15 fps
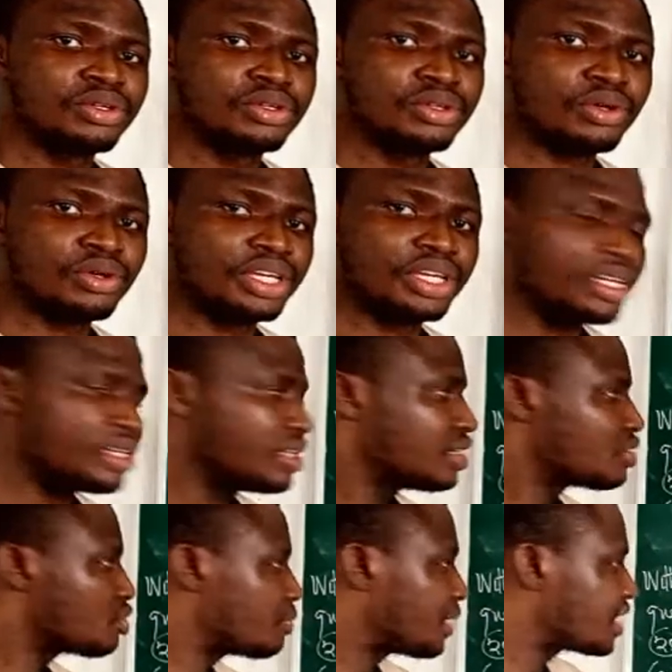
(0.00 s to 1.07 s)
Okay,
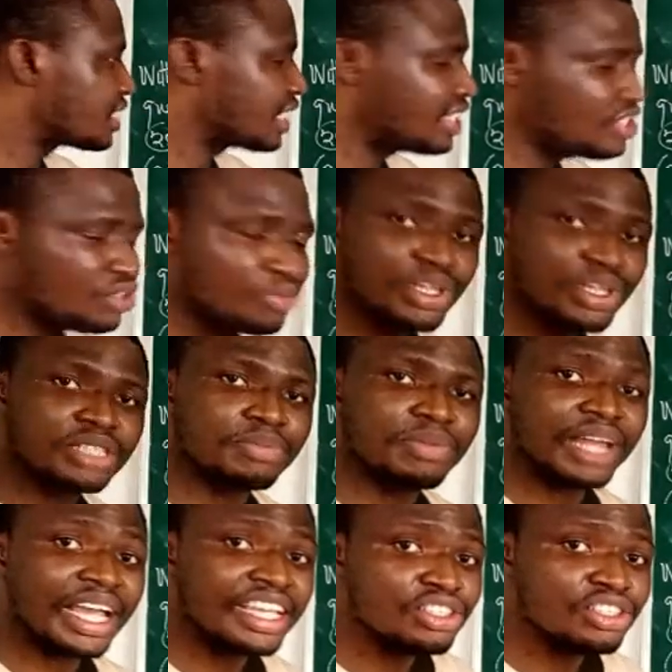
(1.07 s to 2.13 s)
so by the time you multiply,
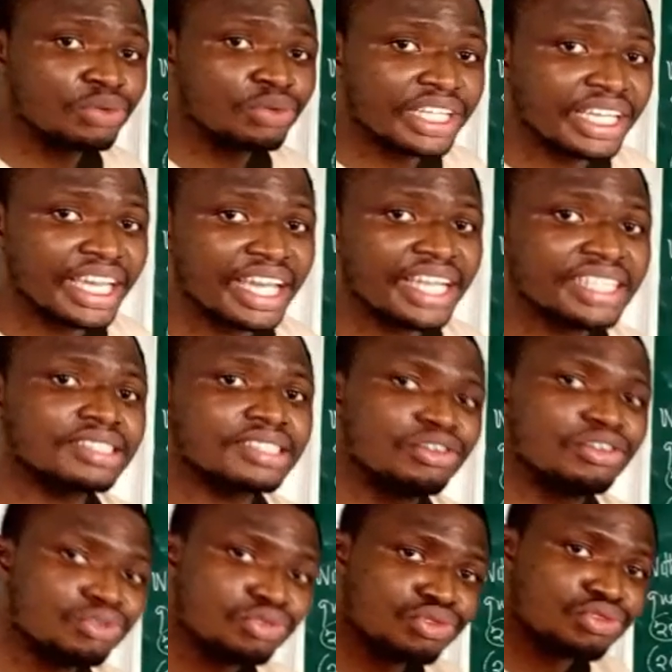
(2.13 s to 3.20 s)
you will get
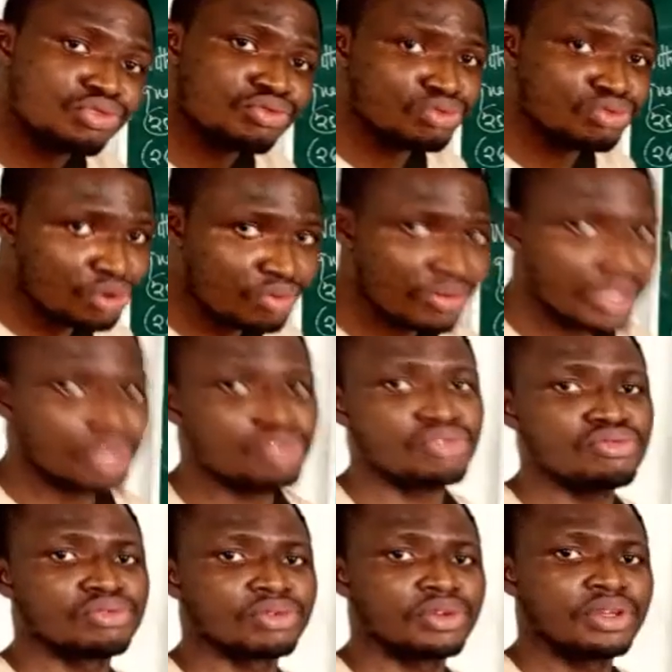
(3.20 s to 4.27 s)
root 2 over 2.
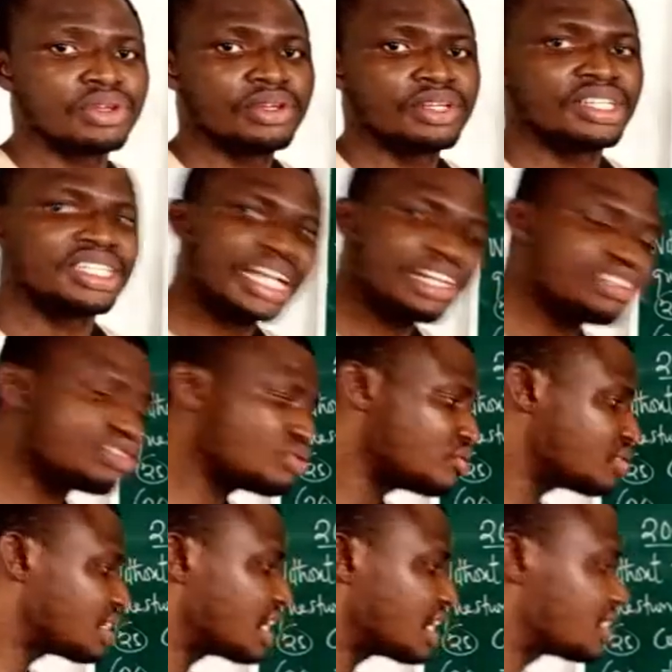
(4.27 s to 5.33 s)
That shows
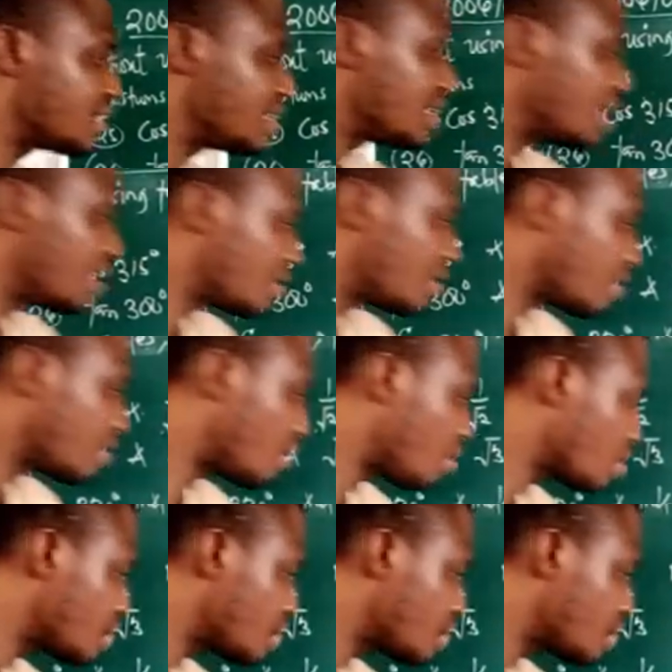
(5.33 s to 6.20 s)
that the cos